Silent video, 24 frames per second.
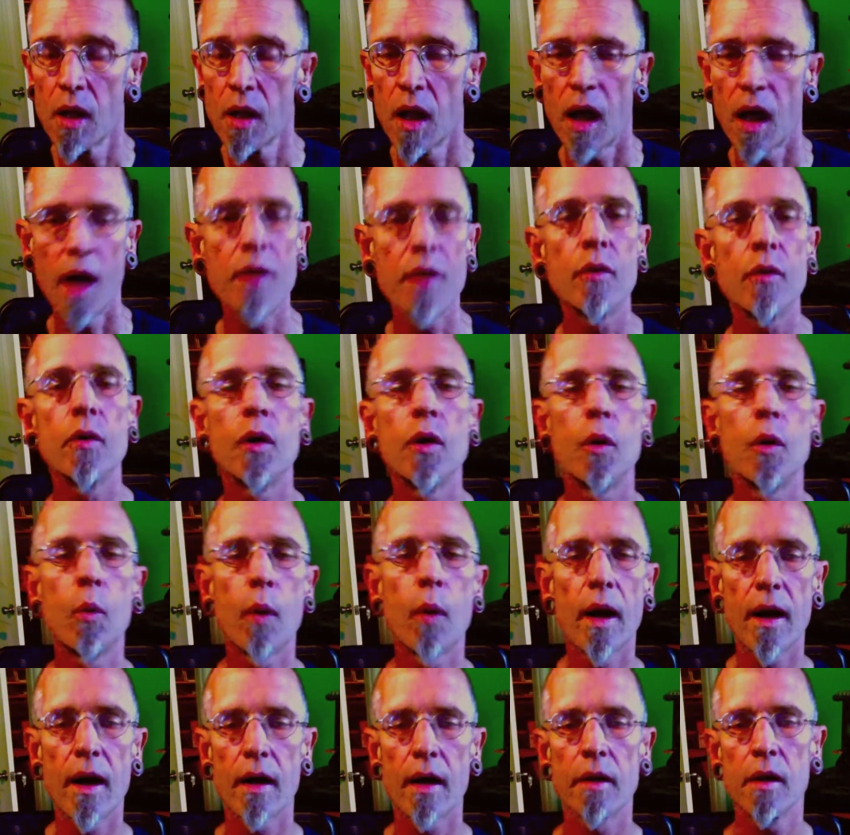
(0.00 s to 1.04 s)
don't know
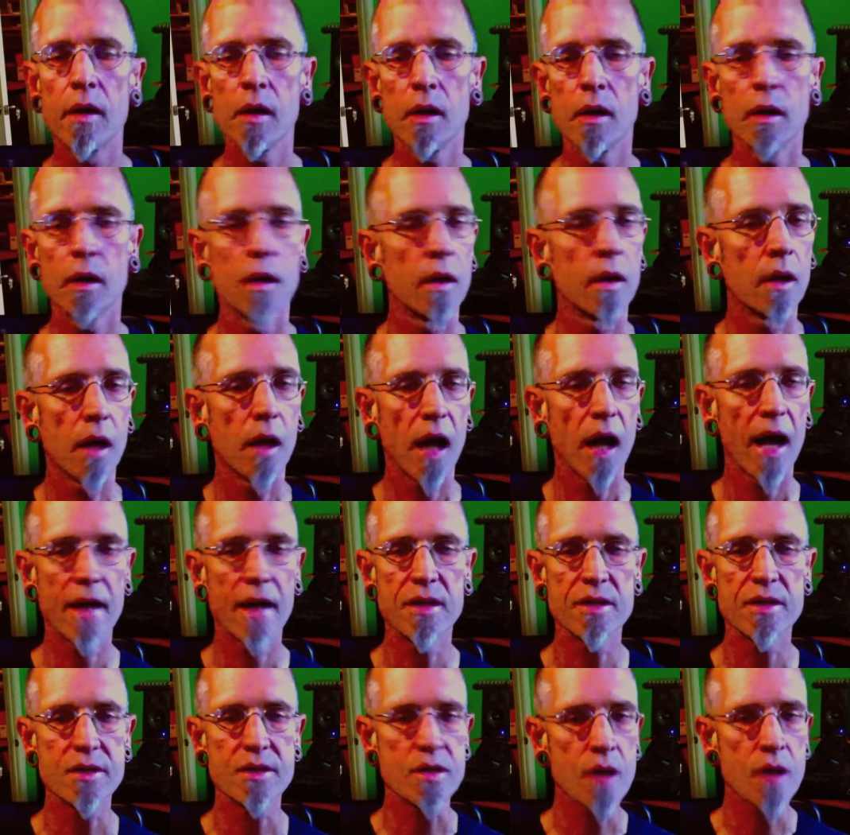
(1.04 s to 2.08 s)
where. I
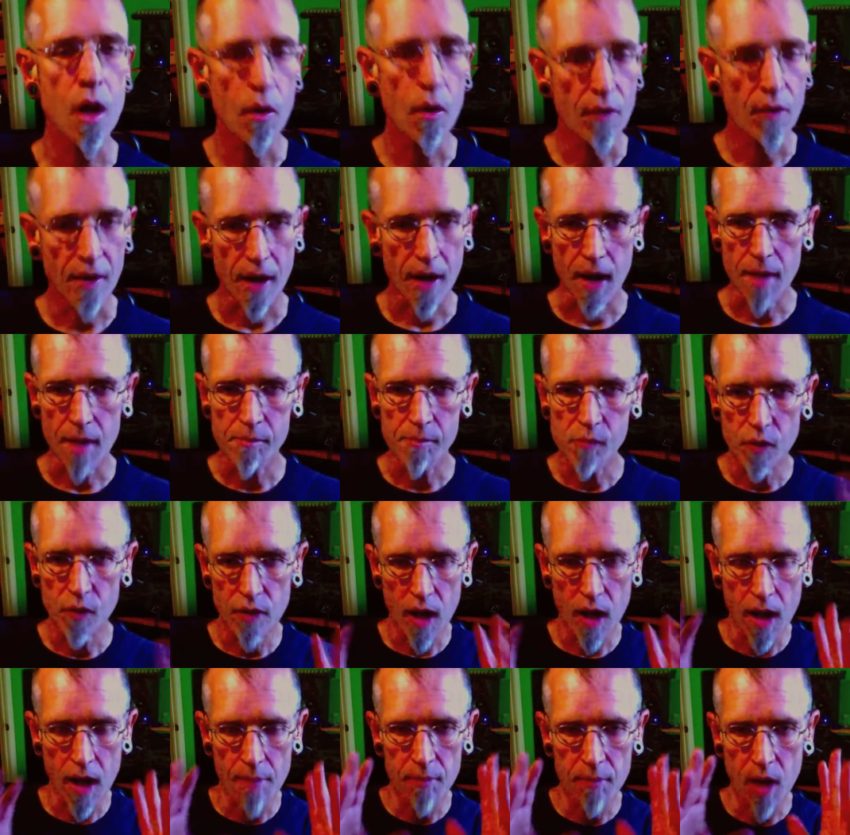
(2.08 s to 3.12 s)
just know that
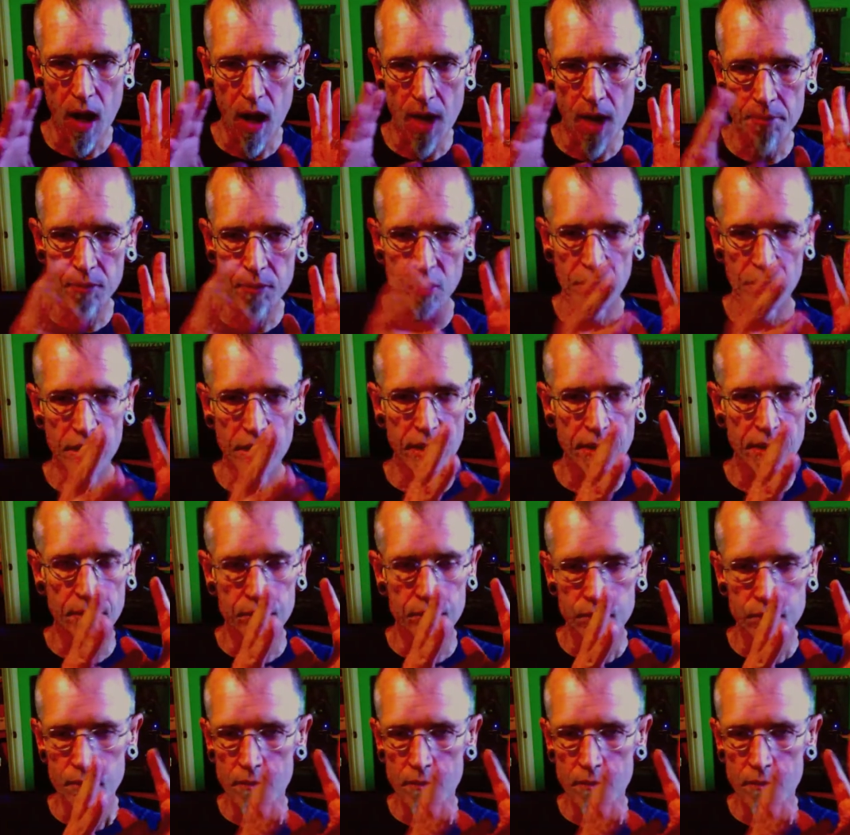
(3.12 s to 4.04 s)
I'm looking